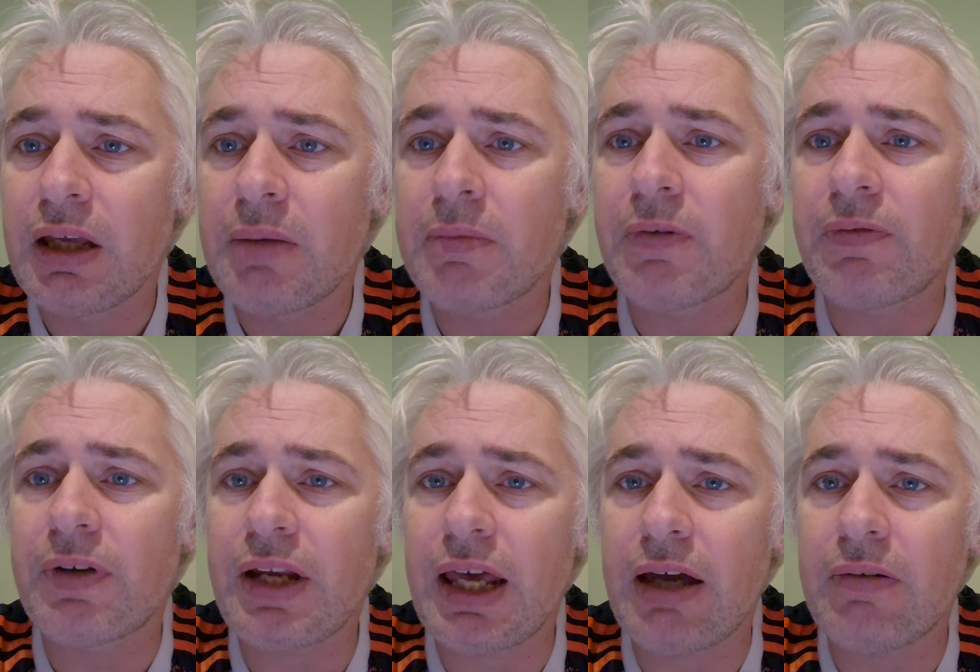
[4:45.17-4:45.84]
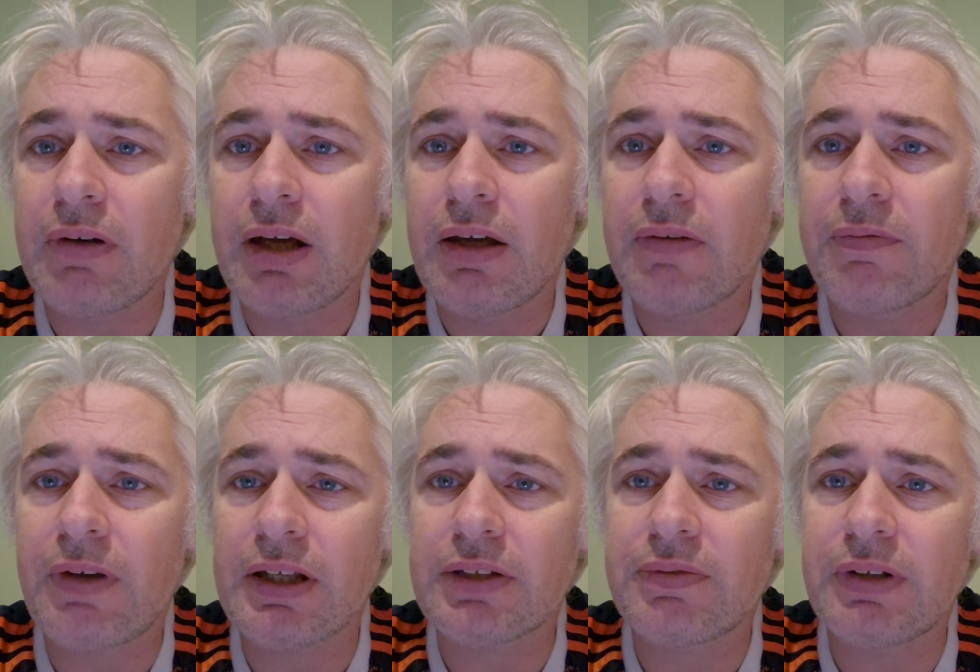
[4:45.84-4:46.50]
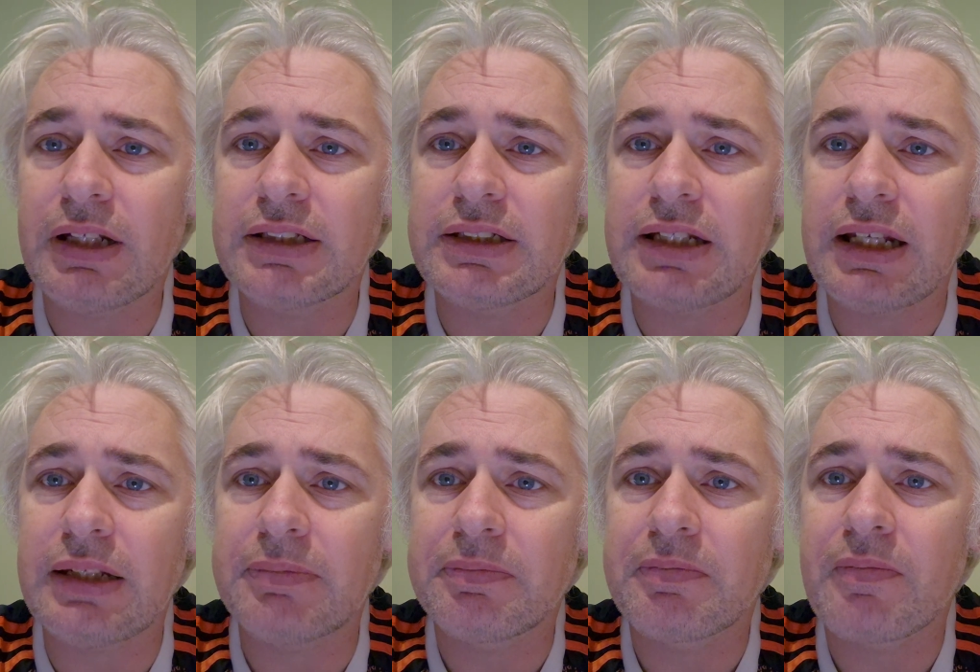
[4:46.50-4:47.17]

But for now, thanks for listening,